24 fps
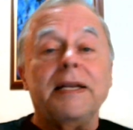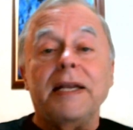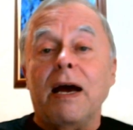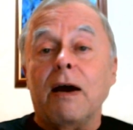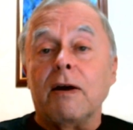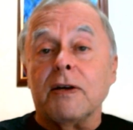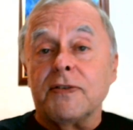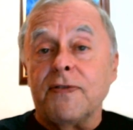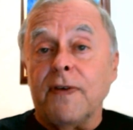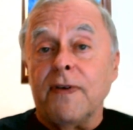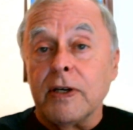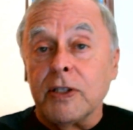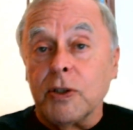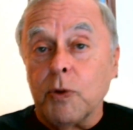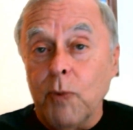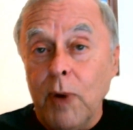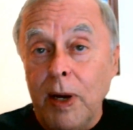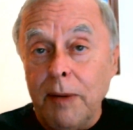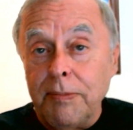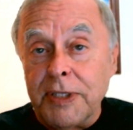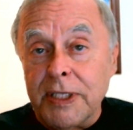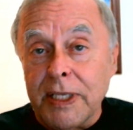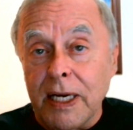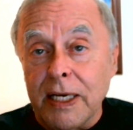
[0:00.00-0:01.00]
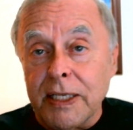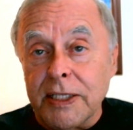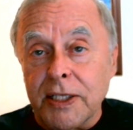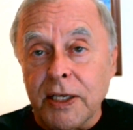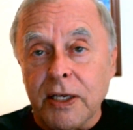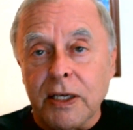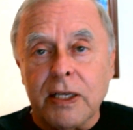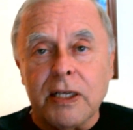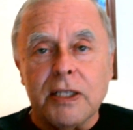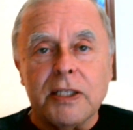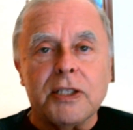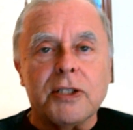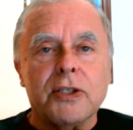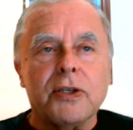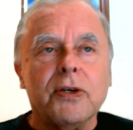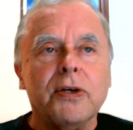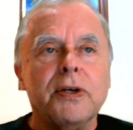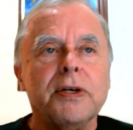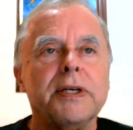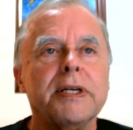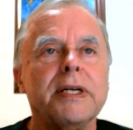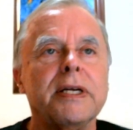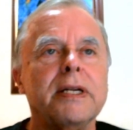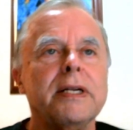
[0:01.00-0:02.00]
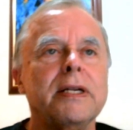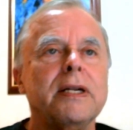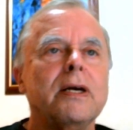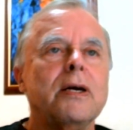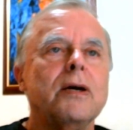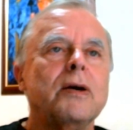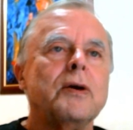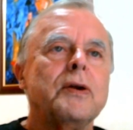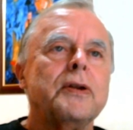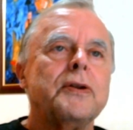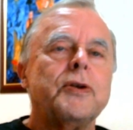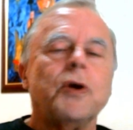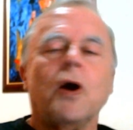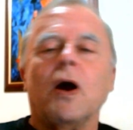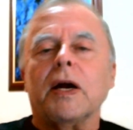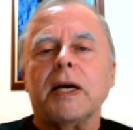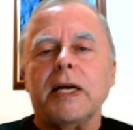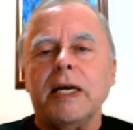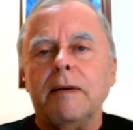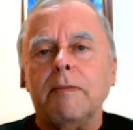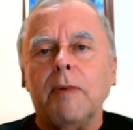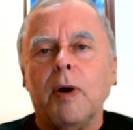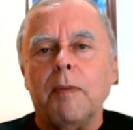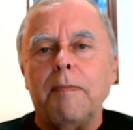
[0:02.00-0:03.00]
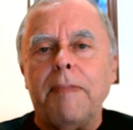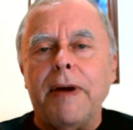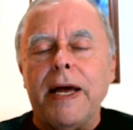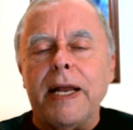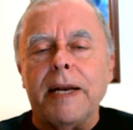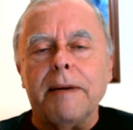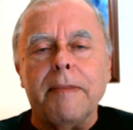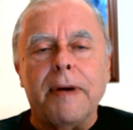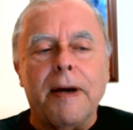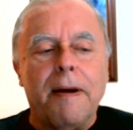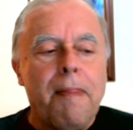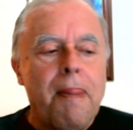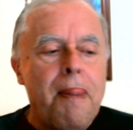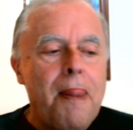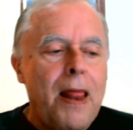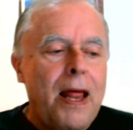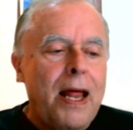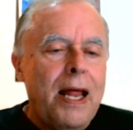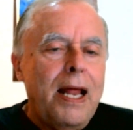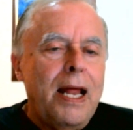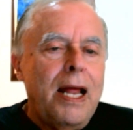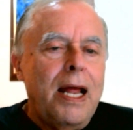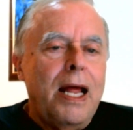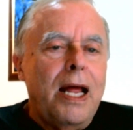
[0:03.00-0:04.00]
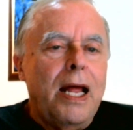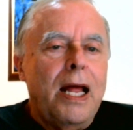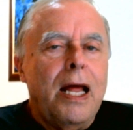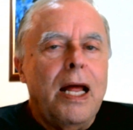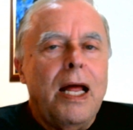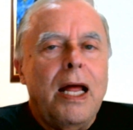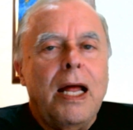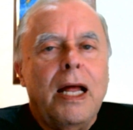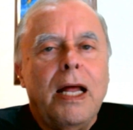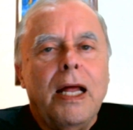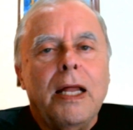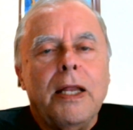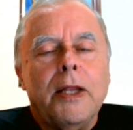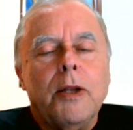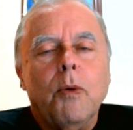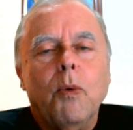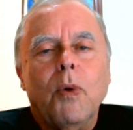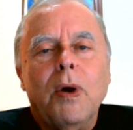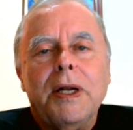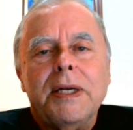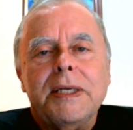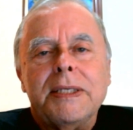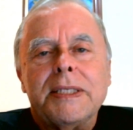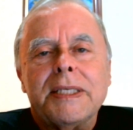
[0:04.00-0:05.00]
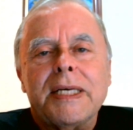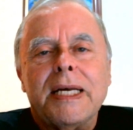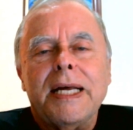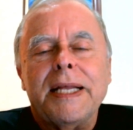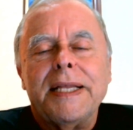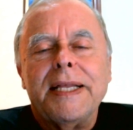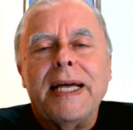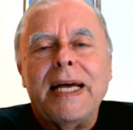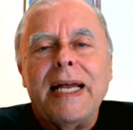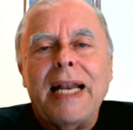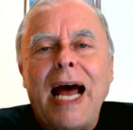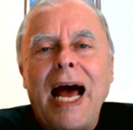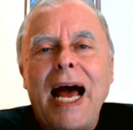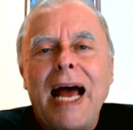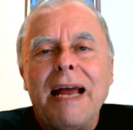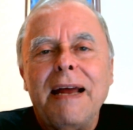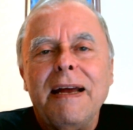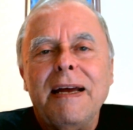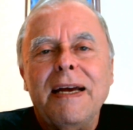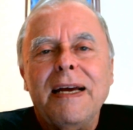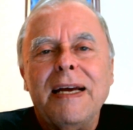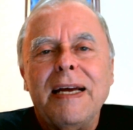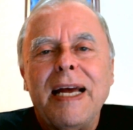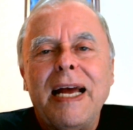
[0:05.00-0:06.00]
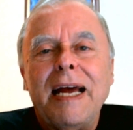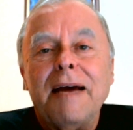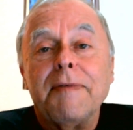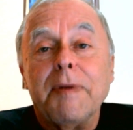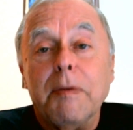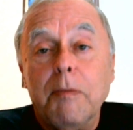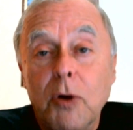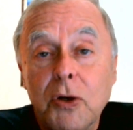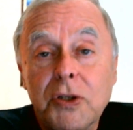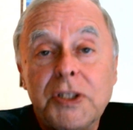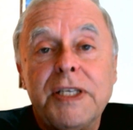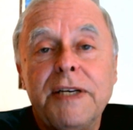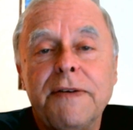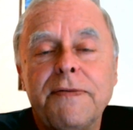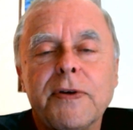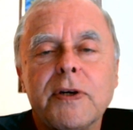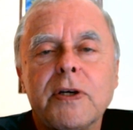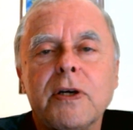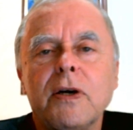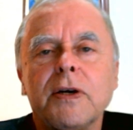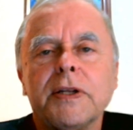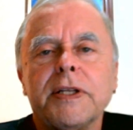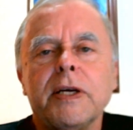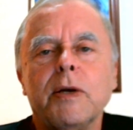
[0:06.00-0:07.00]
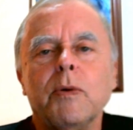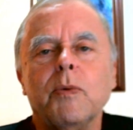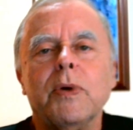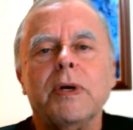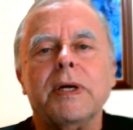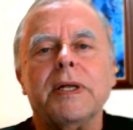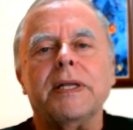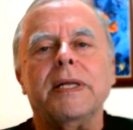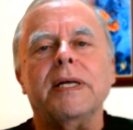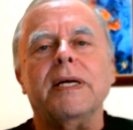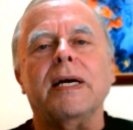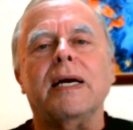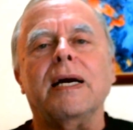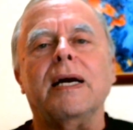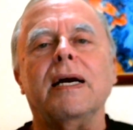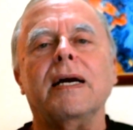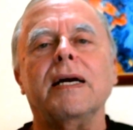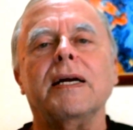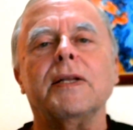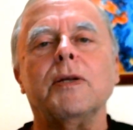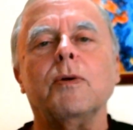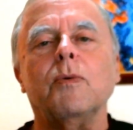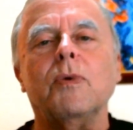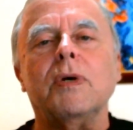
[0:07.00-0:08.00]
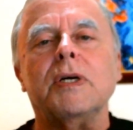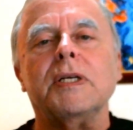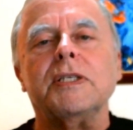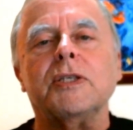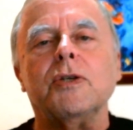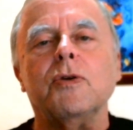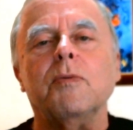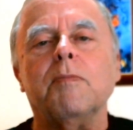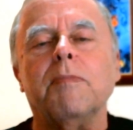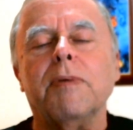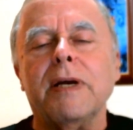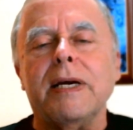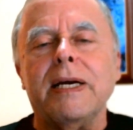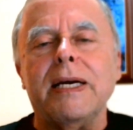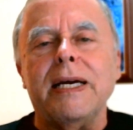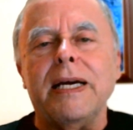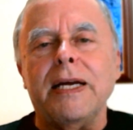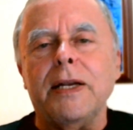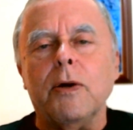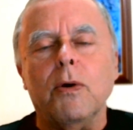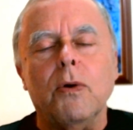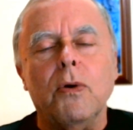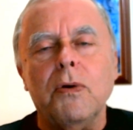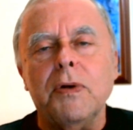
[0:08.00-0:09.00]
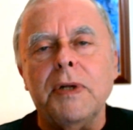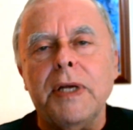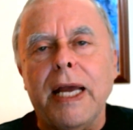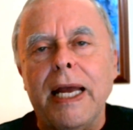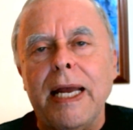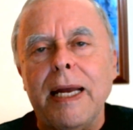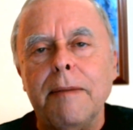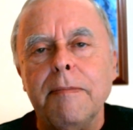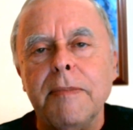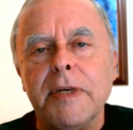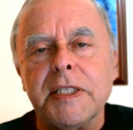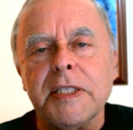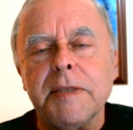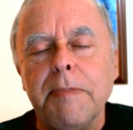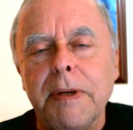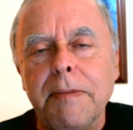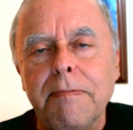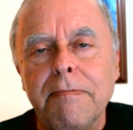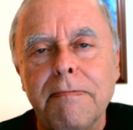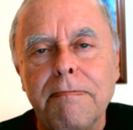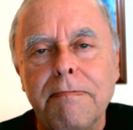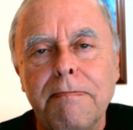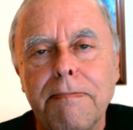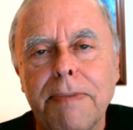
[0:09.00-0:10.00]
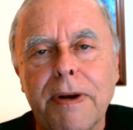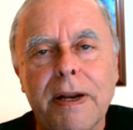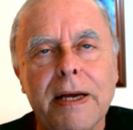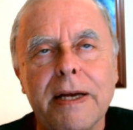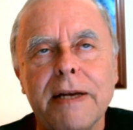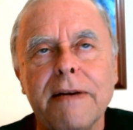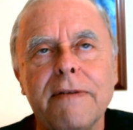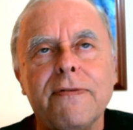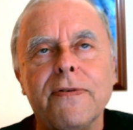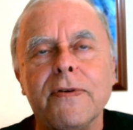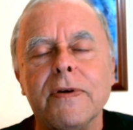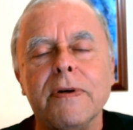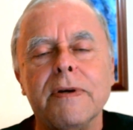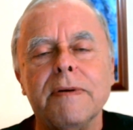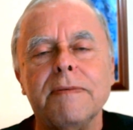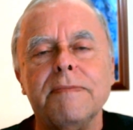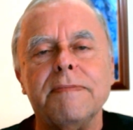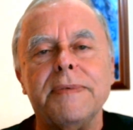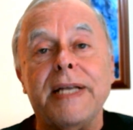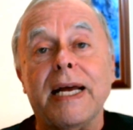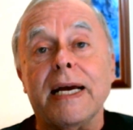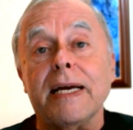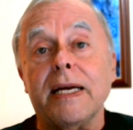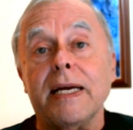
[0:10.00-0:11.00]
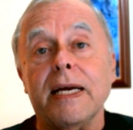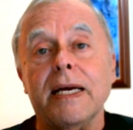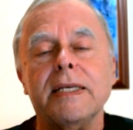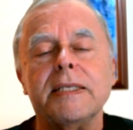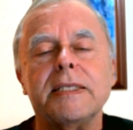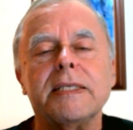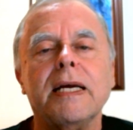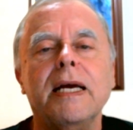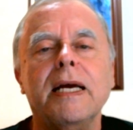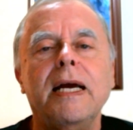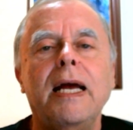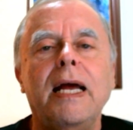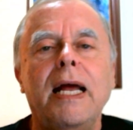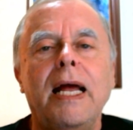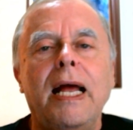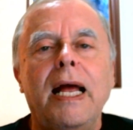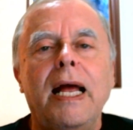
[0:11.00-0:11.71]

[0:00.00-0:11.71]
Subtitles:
Now, as far as websites are concerned, talking about Panama, the ones that I had the most difficulty with are the ones who play an old game that's been played for decades.